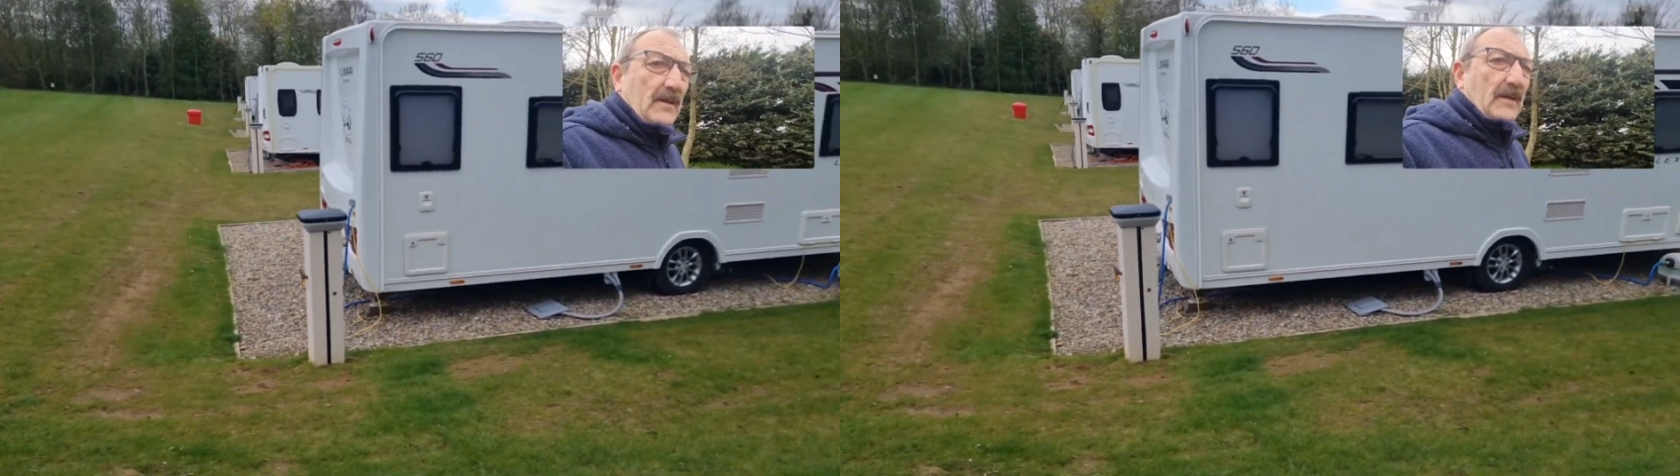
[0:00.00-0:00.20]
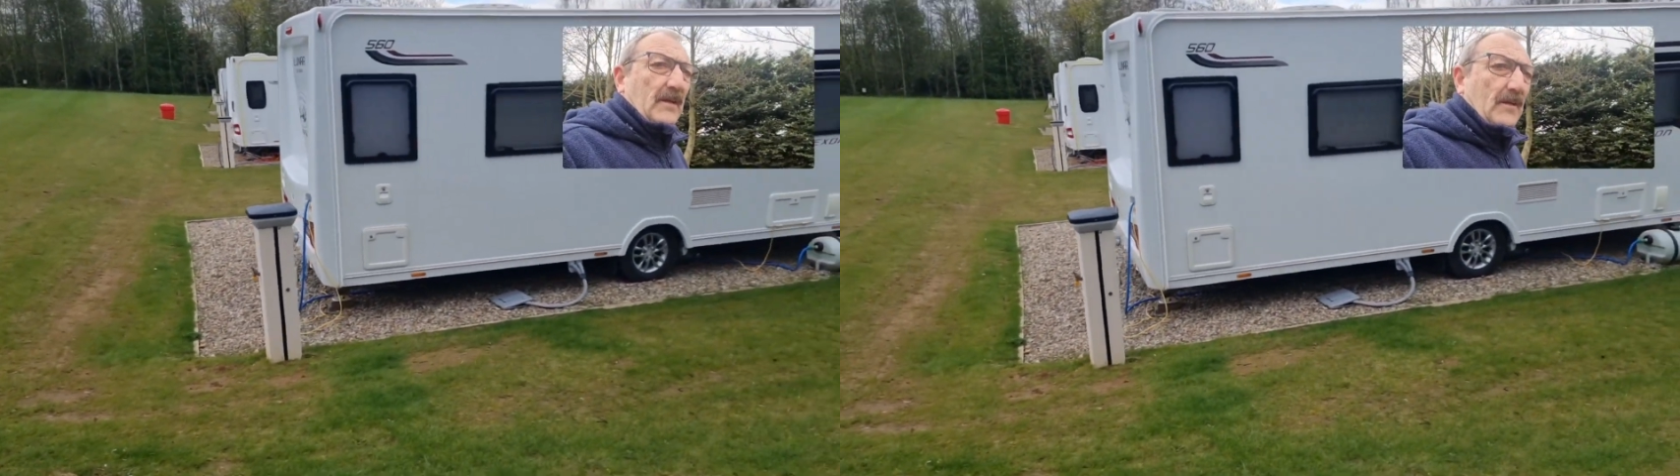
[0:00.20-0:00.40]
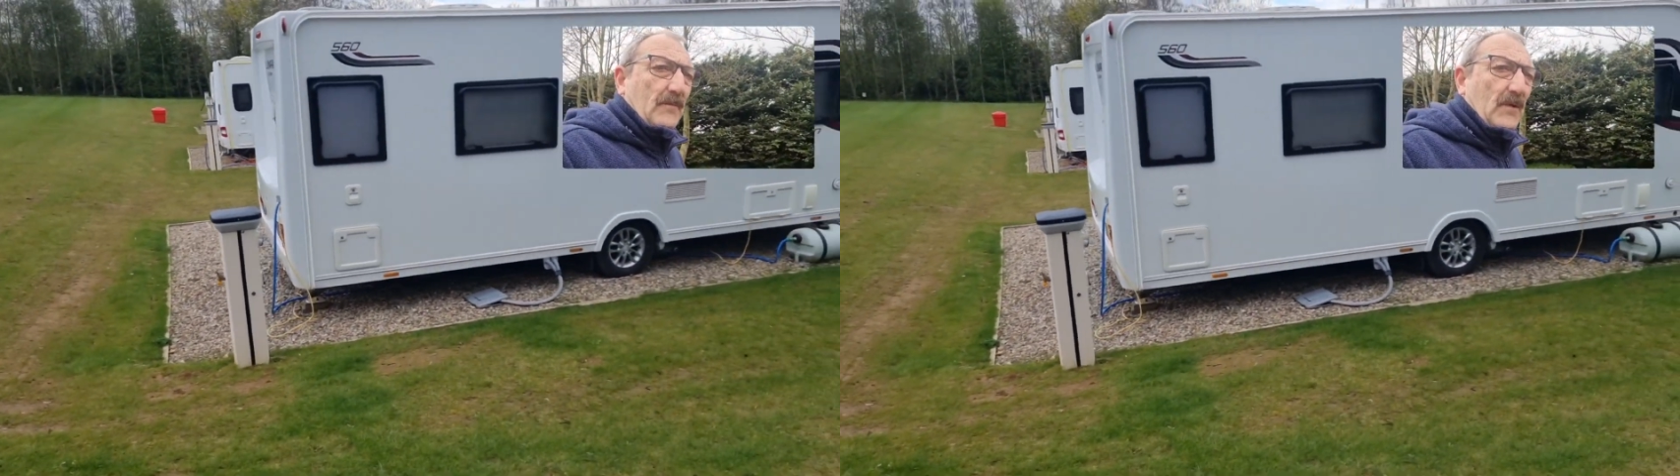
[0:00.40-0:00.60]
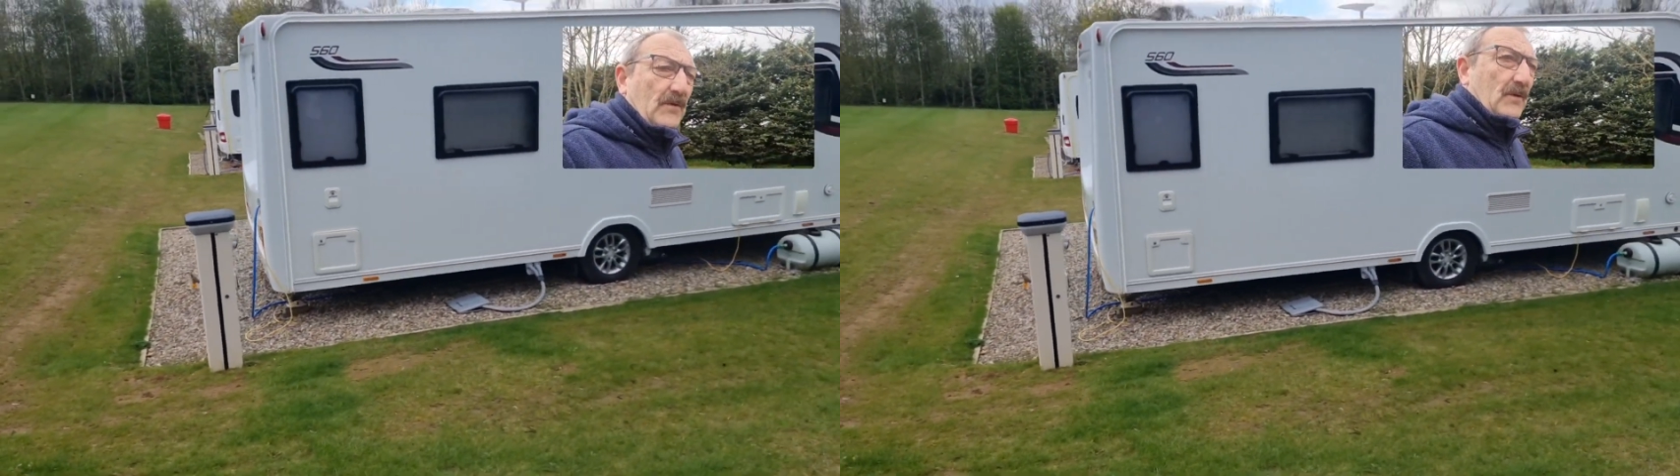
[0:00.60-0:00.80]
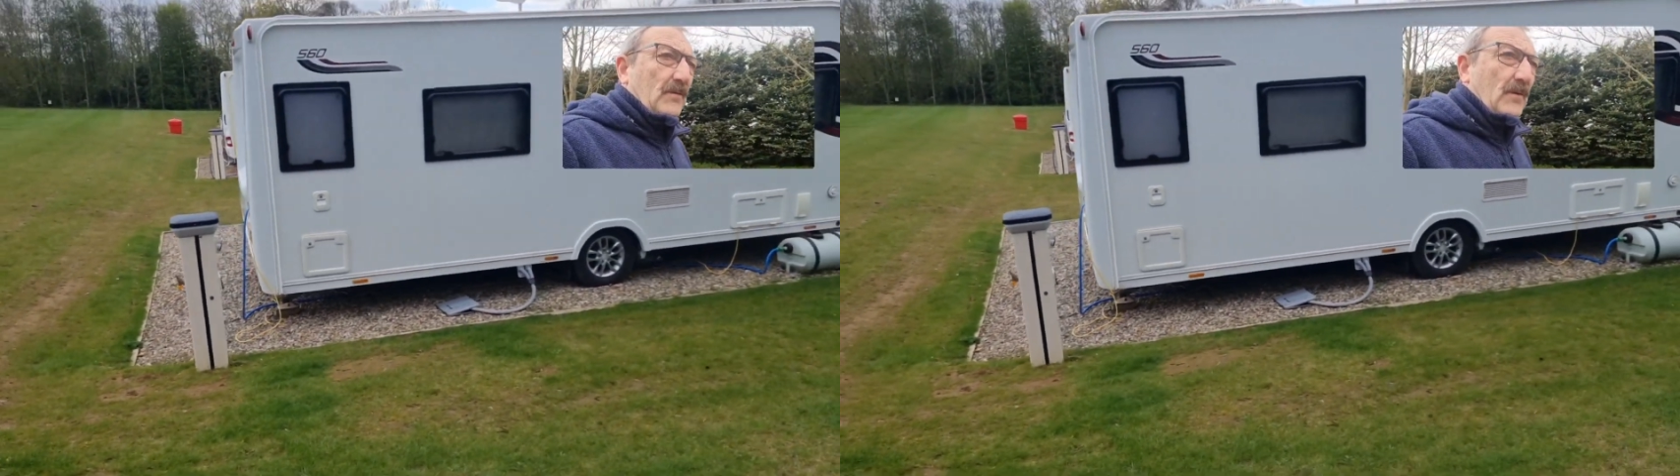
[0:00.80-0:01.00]
and
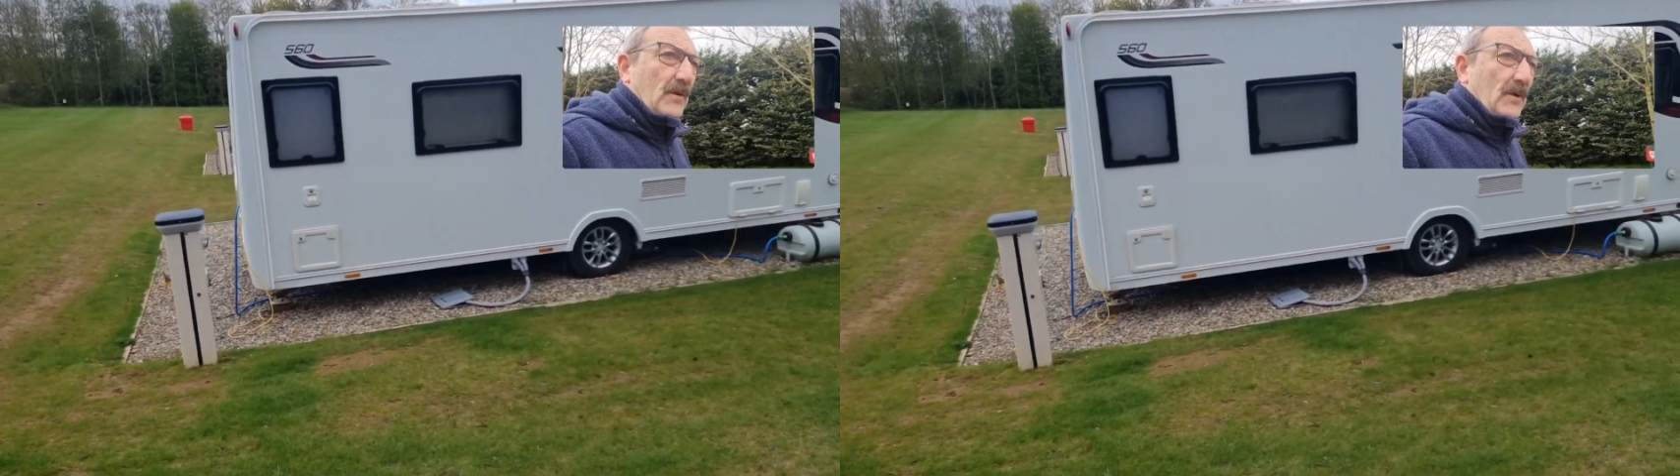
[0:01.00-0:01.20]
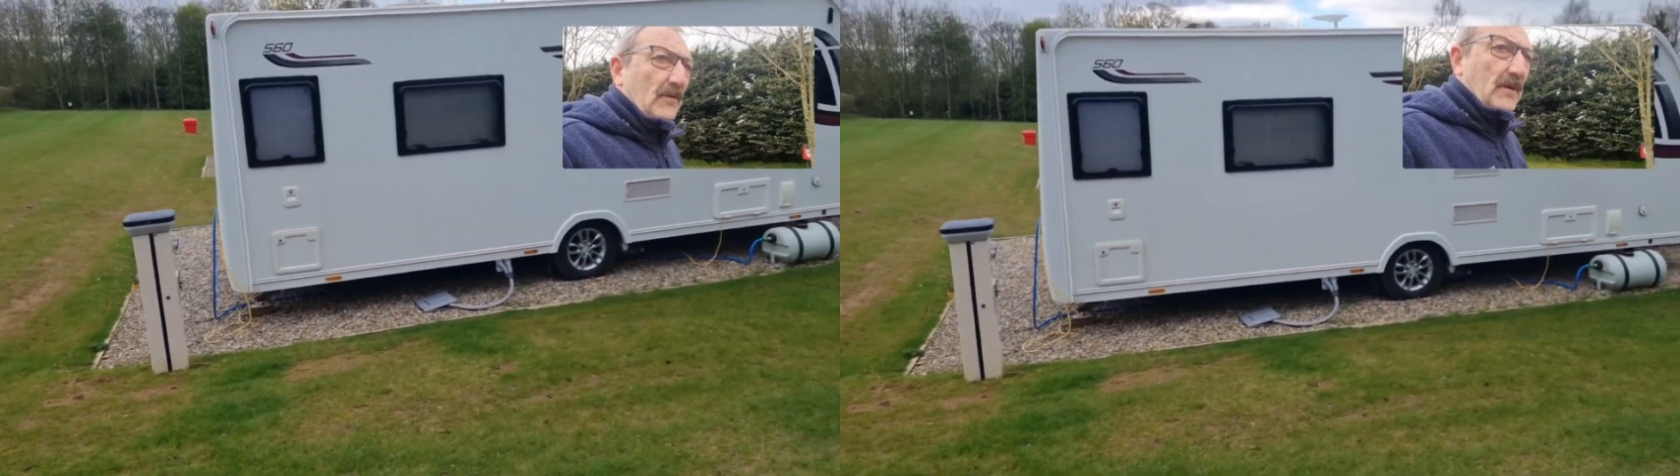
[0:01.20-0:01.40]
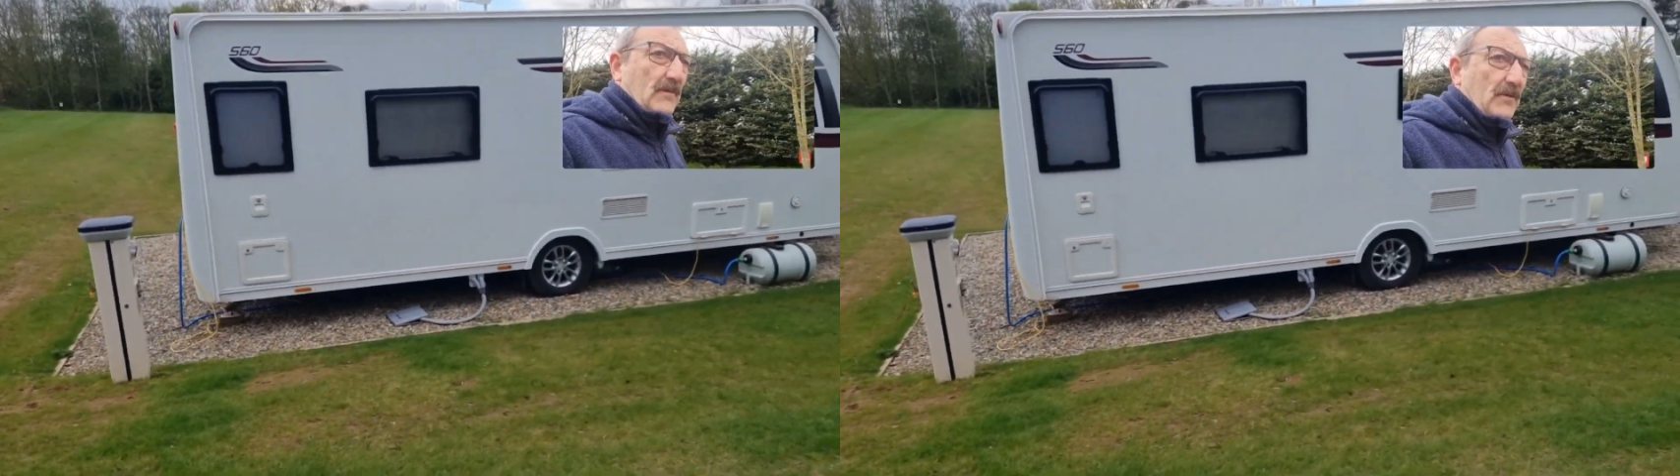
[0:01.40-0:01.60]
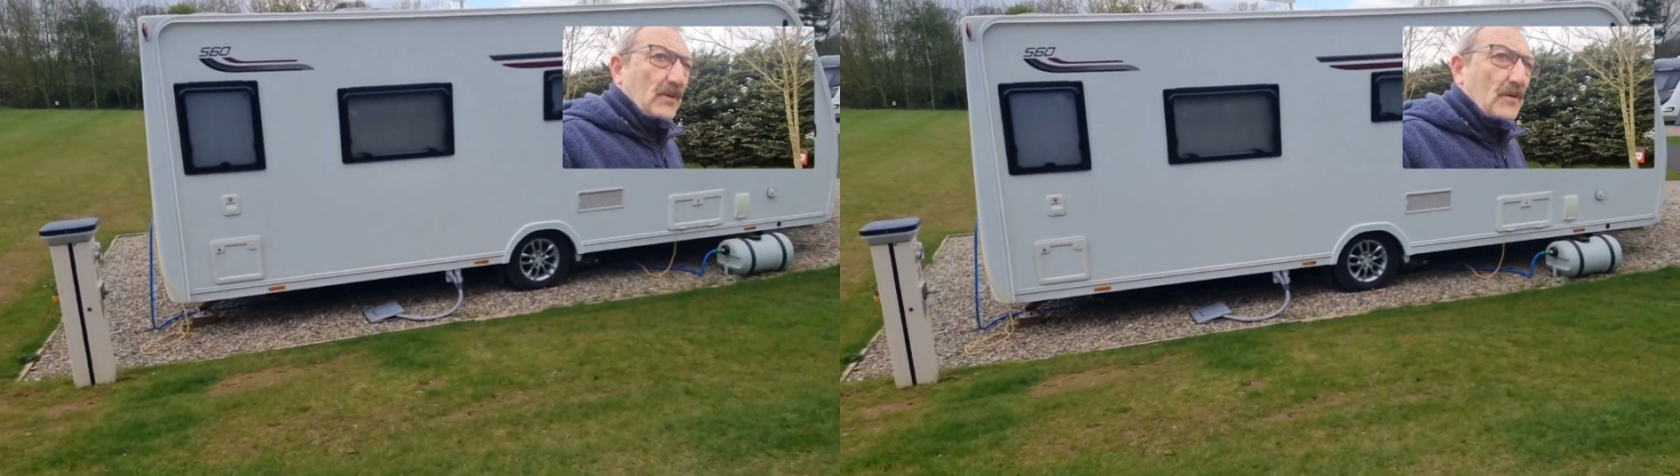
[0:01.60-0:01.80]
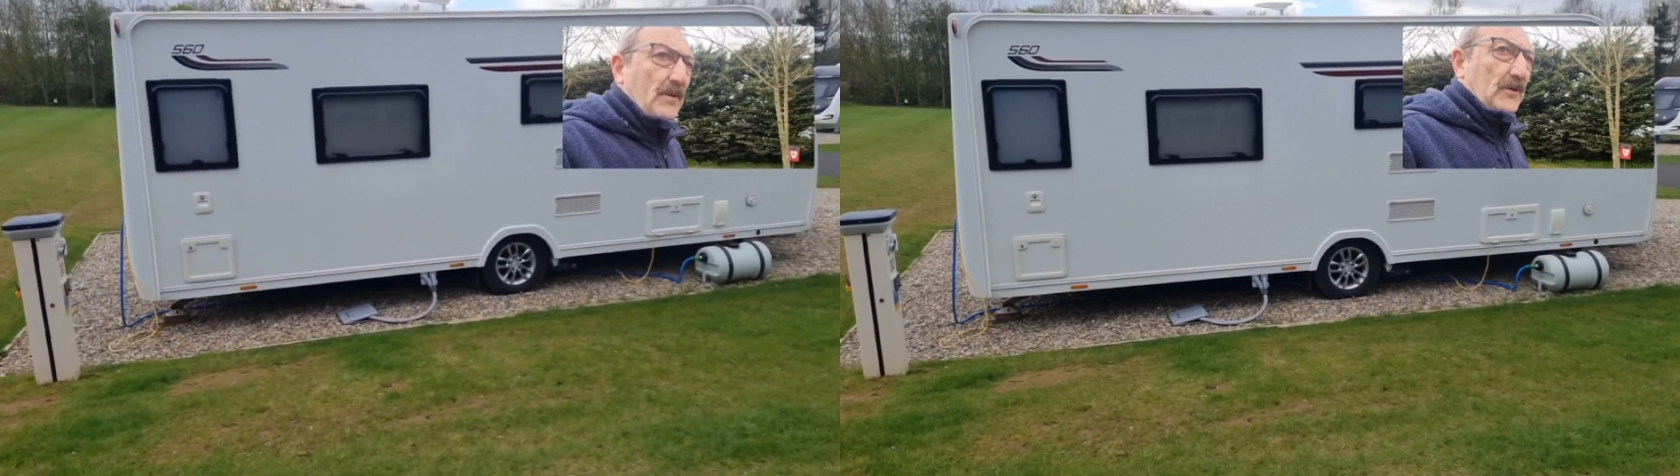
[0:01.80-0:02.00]
they give you
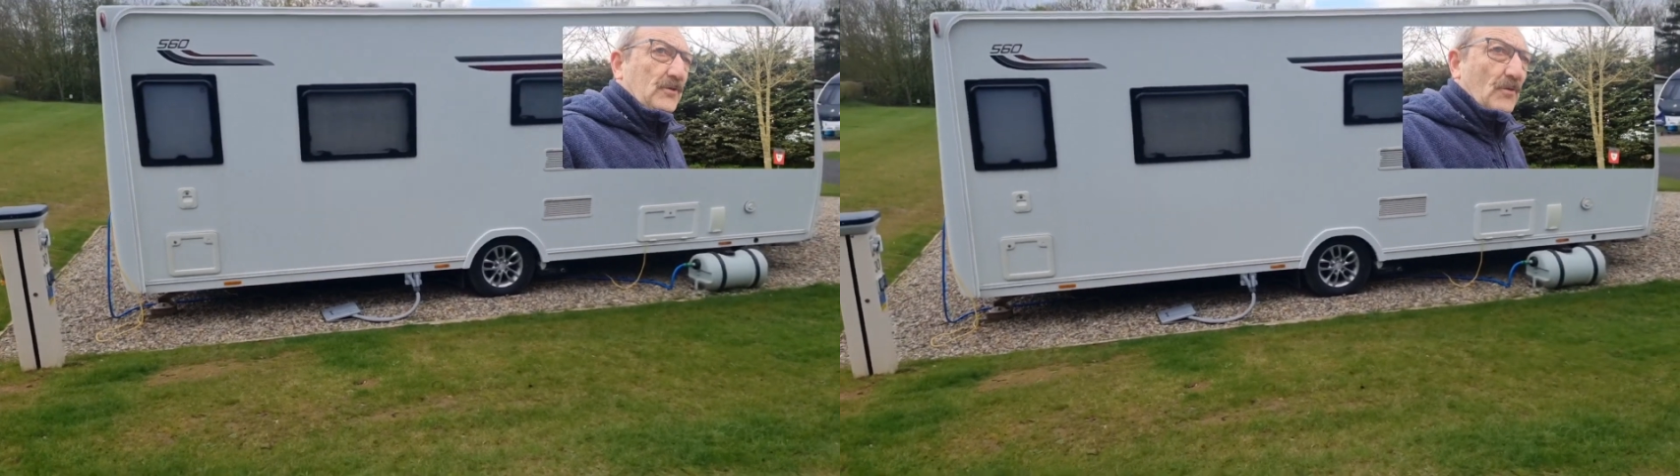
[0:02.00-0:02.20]
your pitch